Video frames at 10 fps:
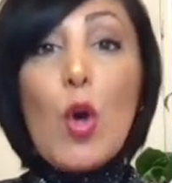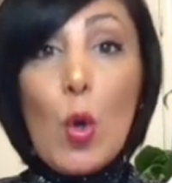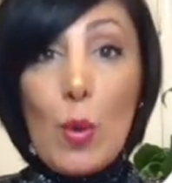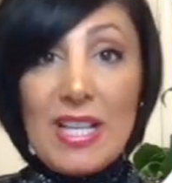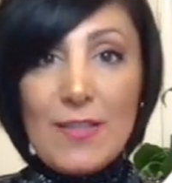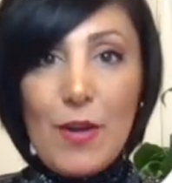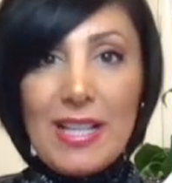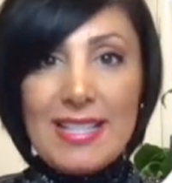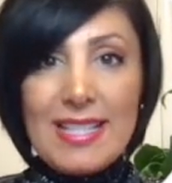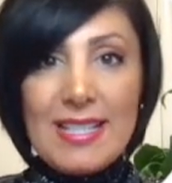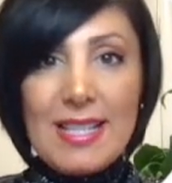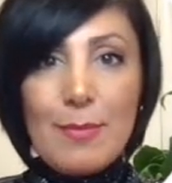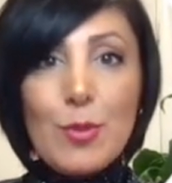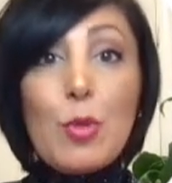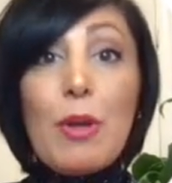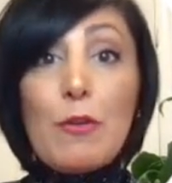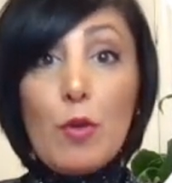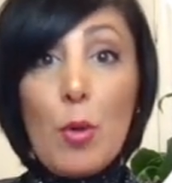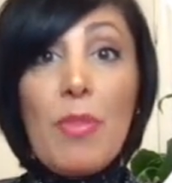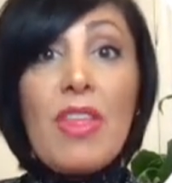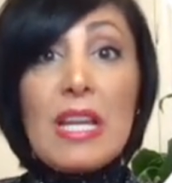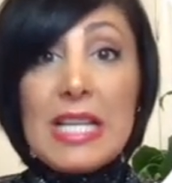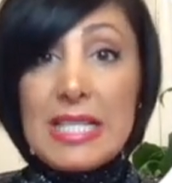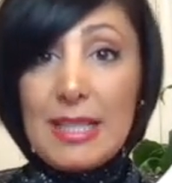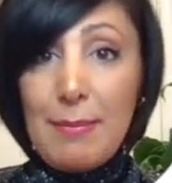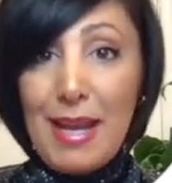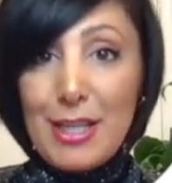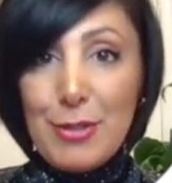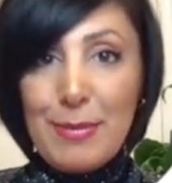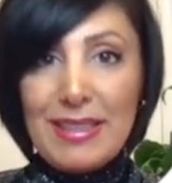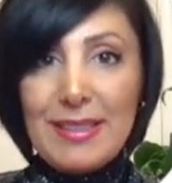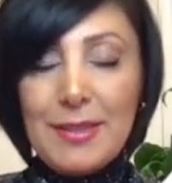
OS file system to perform the disk management.